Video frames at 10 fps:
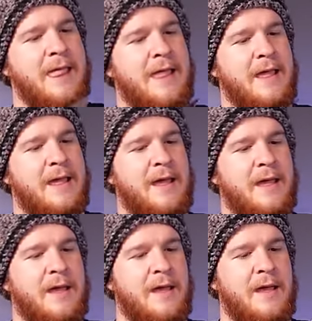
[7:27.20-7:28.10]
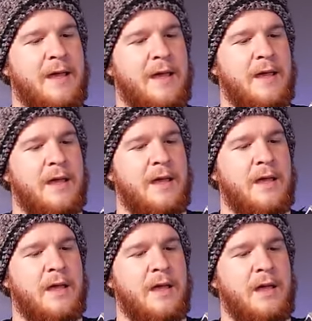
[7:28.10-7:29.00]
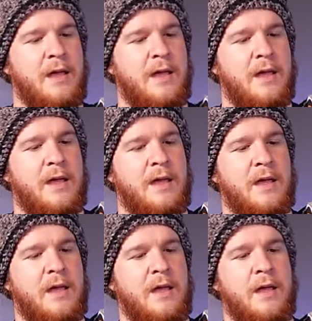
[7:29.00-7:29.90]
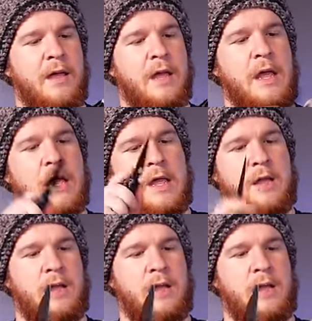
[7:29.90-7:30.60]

[no speech]